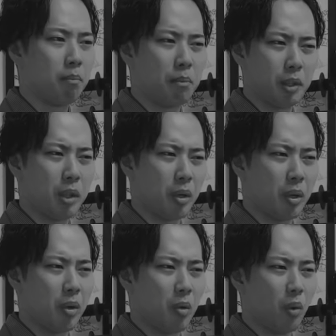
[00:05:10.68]
But
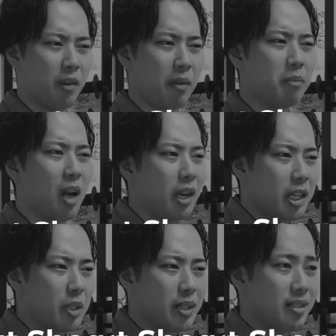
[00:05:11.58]
Shogo, what if I'm not
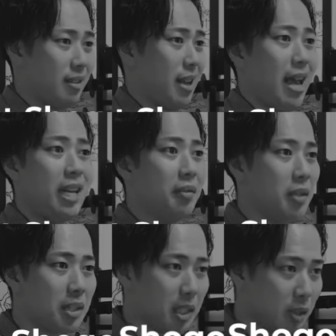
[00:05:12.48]
interested in any of
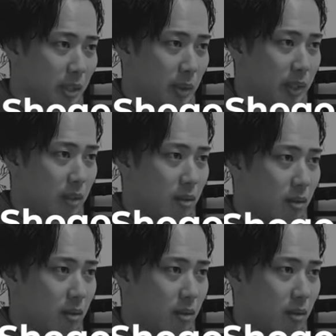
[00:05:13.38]
these industries?